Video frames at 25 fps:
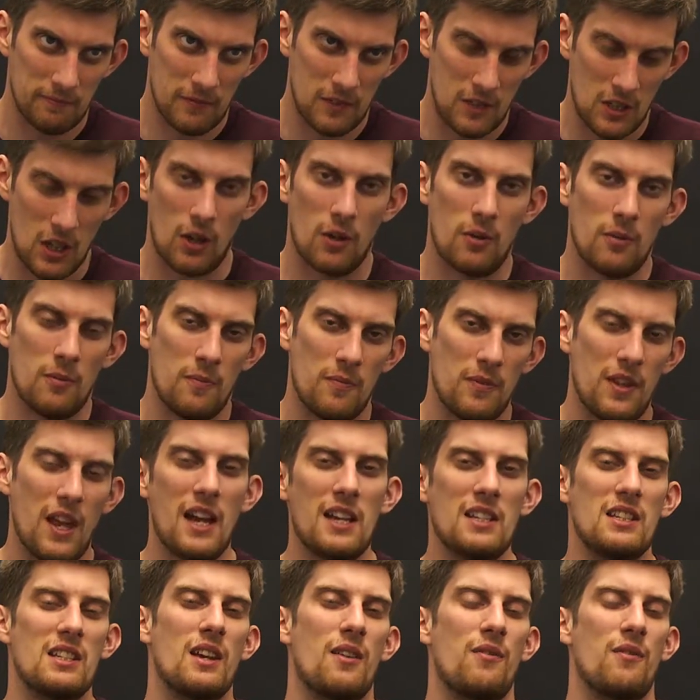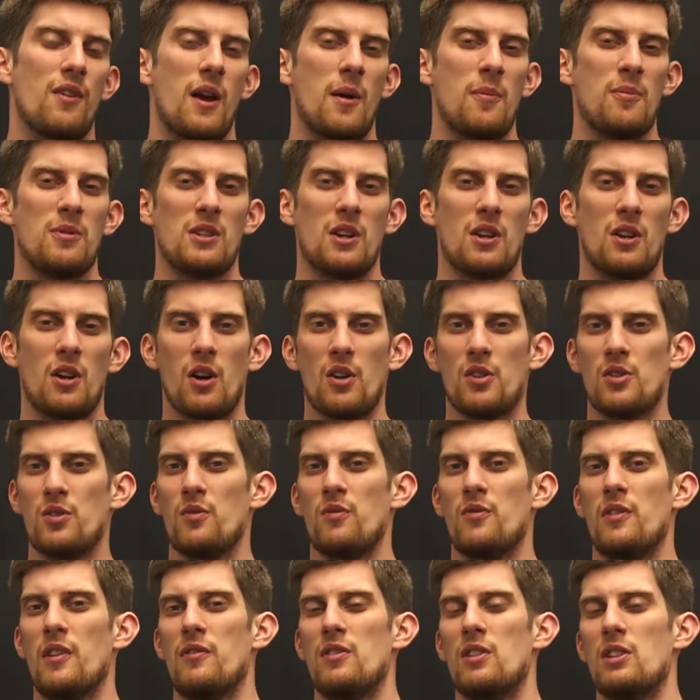So that's it for episode
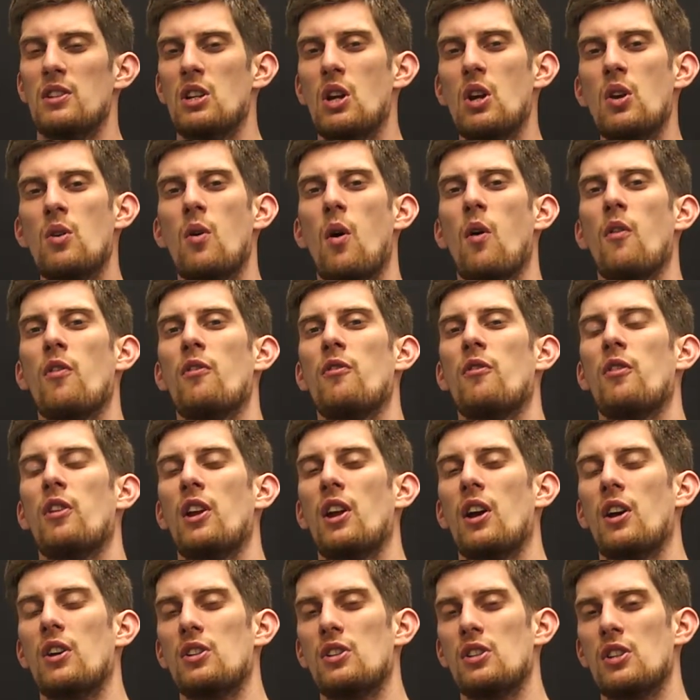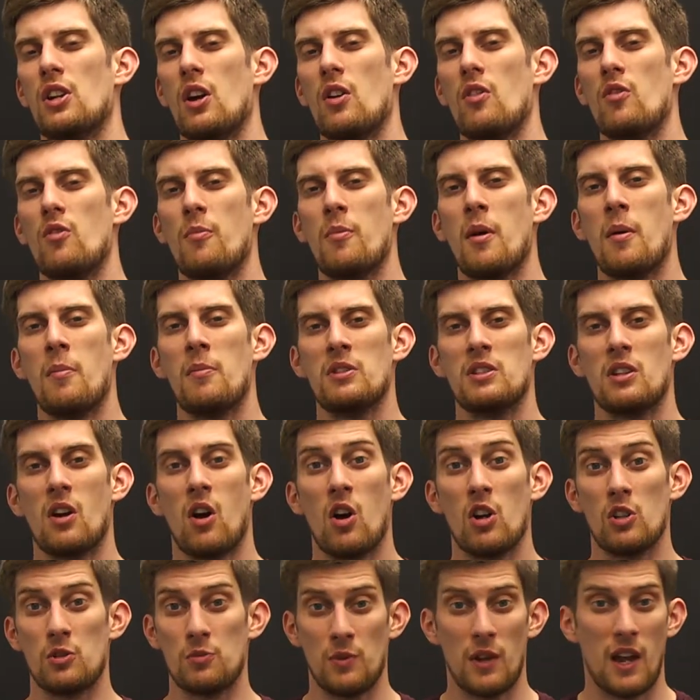152 of the video show. Remember to
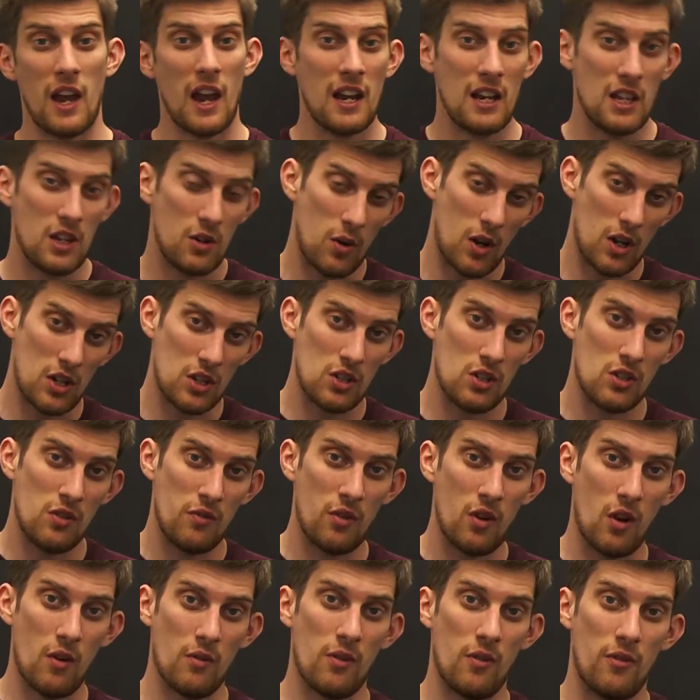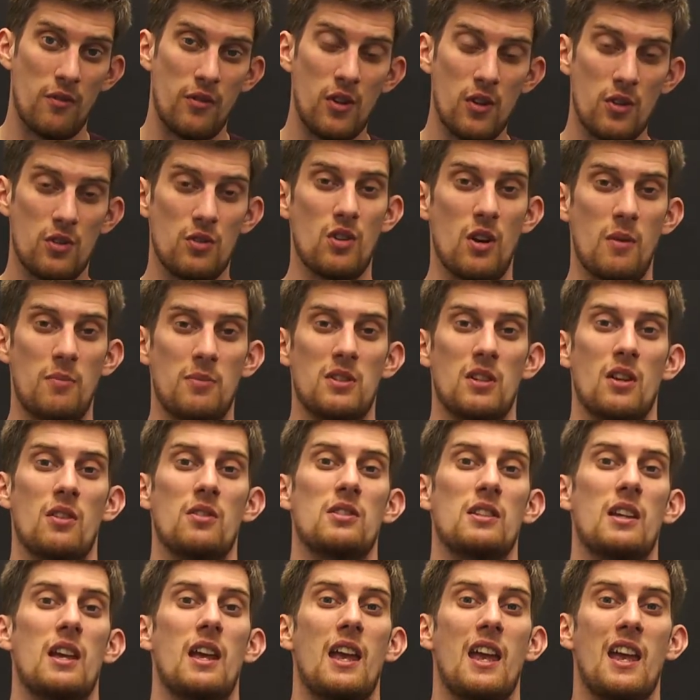ask me any questions you've got for future
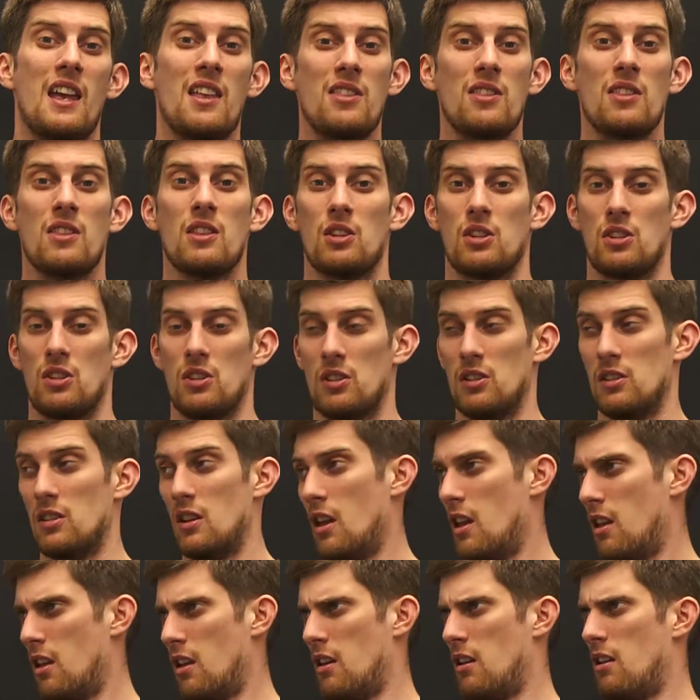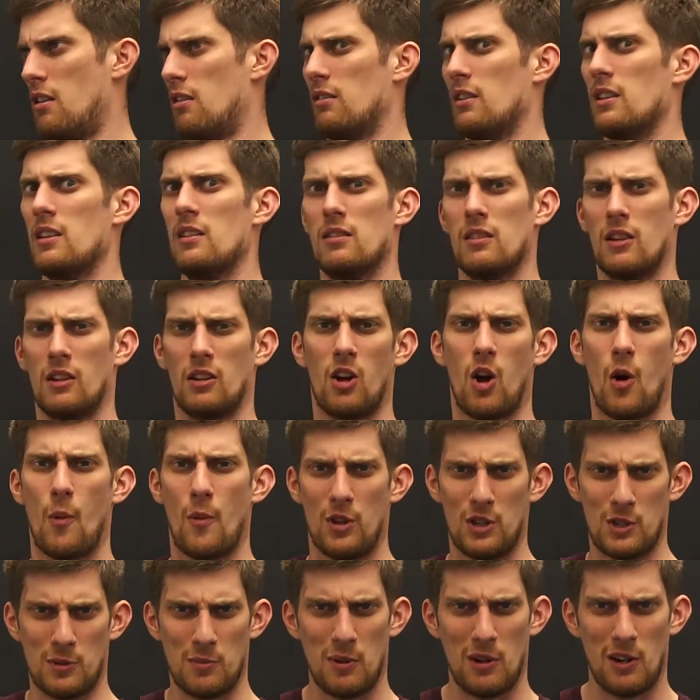episodes in the
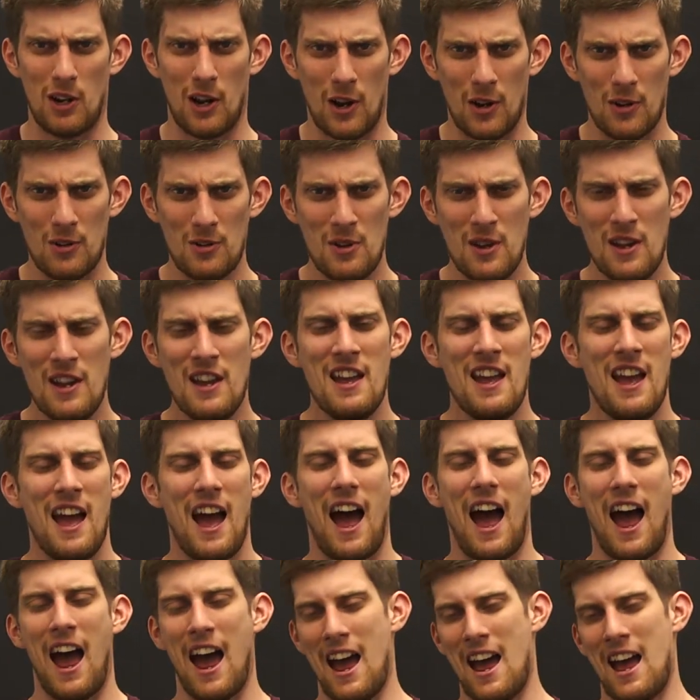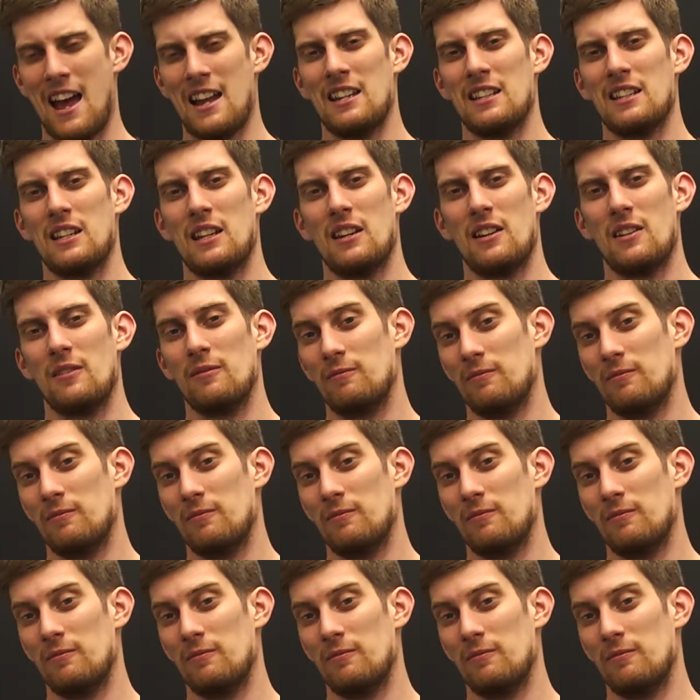comments below, and